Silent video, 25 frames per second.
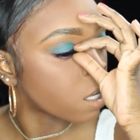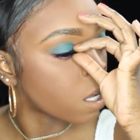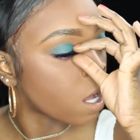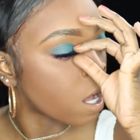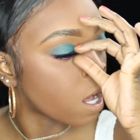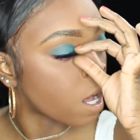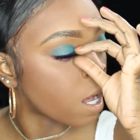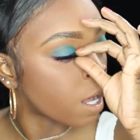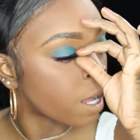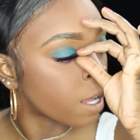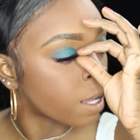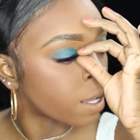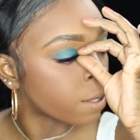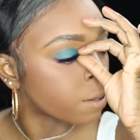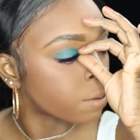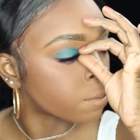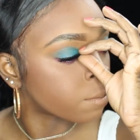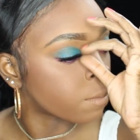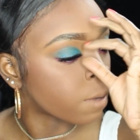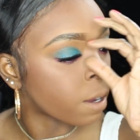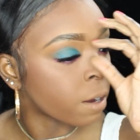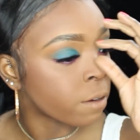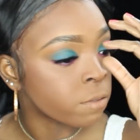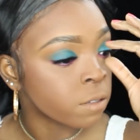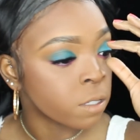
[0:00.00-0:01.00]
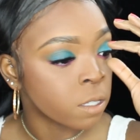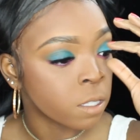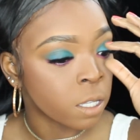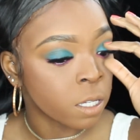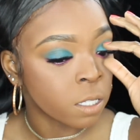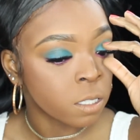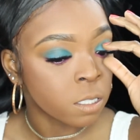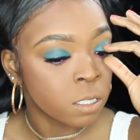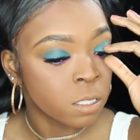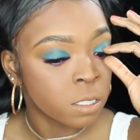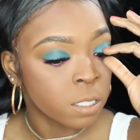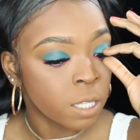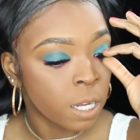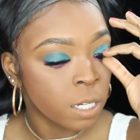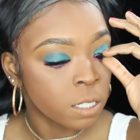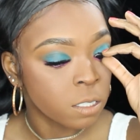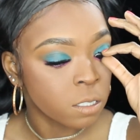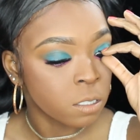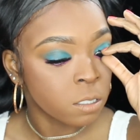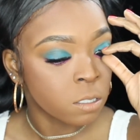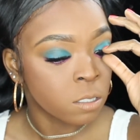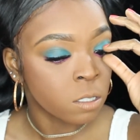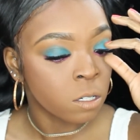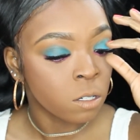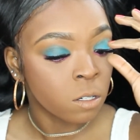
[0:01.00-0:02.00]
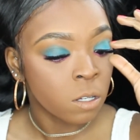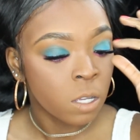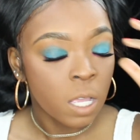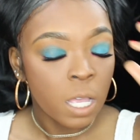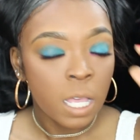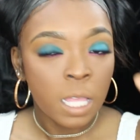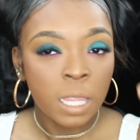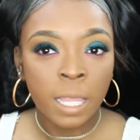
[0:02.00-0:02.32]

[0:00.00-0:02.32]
I really like these lashes though.